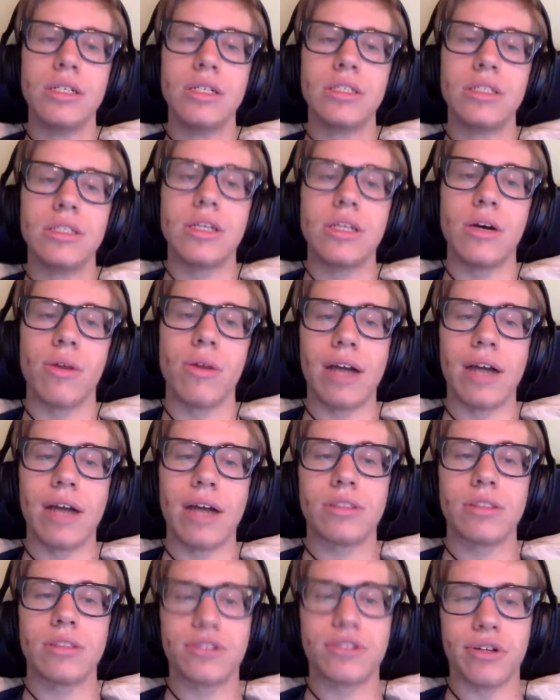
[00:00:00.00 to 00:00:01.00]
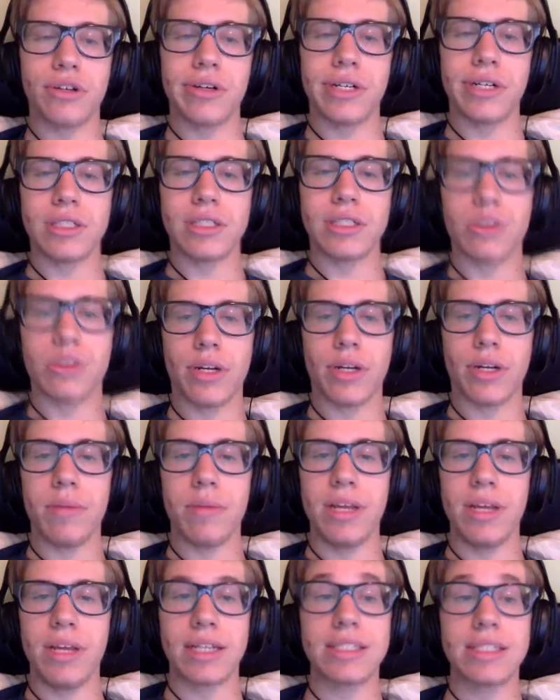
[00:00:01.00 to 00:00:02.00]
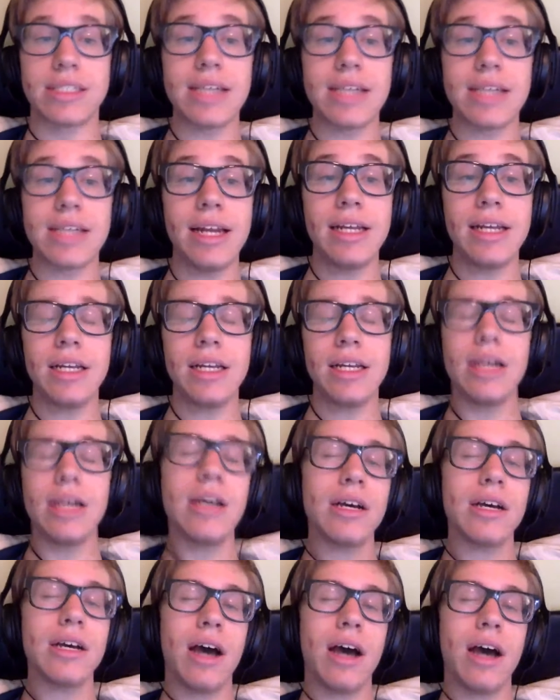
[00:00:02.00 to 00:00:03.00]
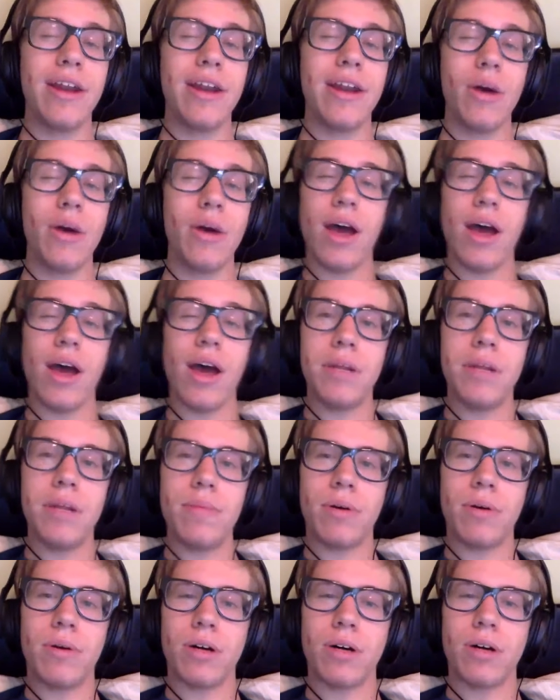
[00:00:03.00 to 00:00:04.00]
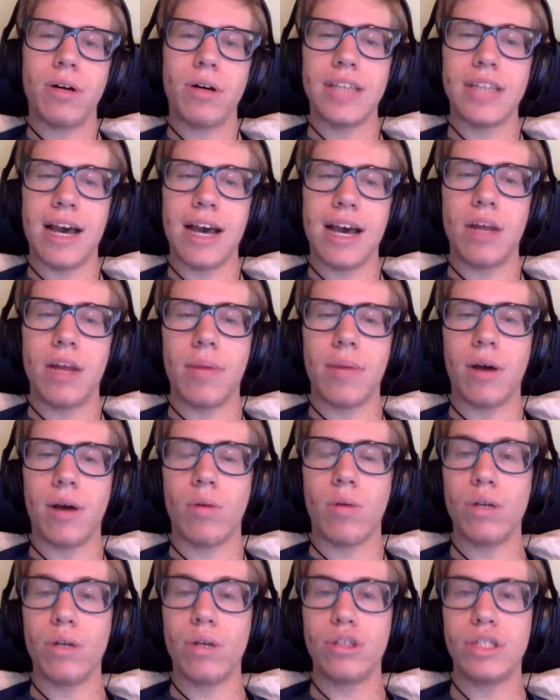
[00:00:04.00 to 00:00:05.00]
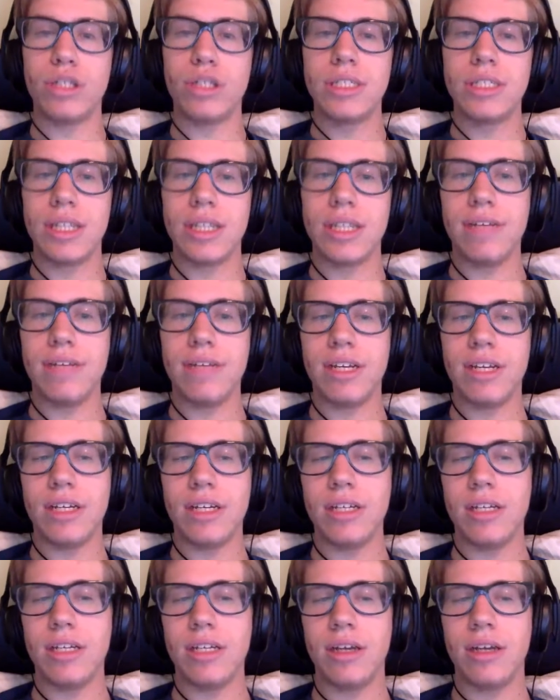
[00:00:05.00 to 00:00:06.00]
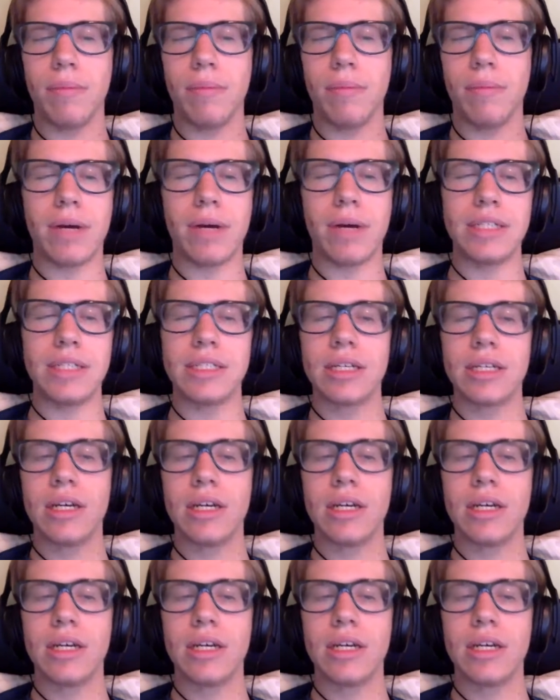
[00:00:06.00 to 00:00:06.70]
So that's sure is going to be exciting. I know a lot of people are sad about Wishes leaving, but